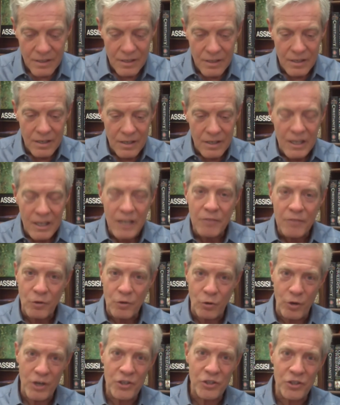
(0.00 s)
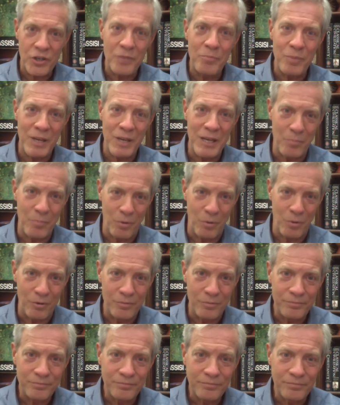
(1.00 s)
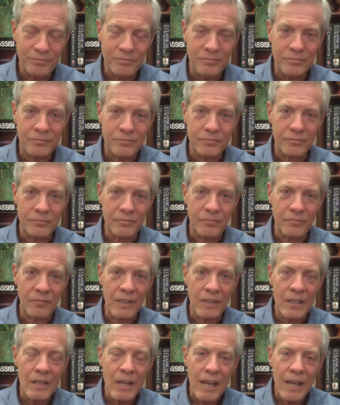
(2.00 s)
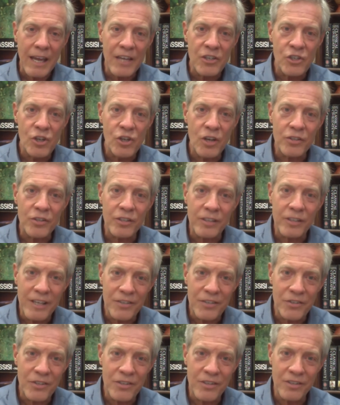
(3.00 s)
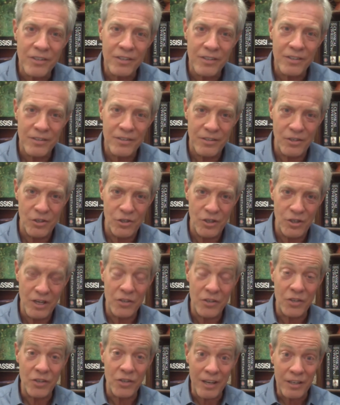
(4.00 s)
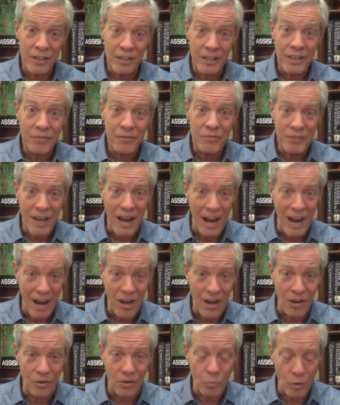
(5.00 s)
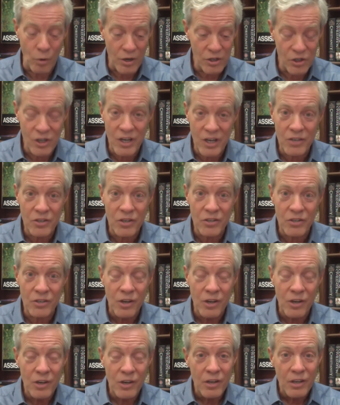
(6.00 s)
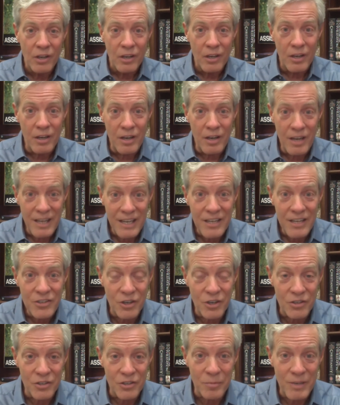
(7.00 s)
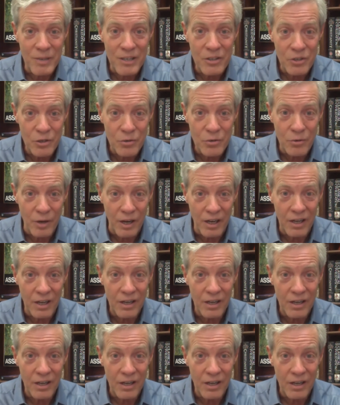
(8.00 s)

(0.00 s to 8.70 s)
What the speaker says: if Christian people had just listened to Jesus and lived out what Jesus needs us to be doing,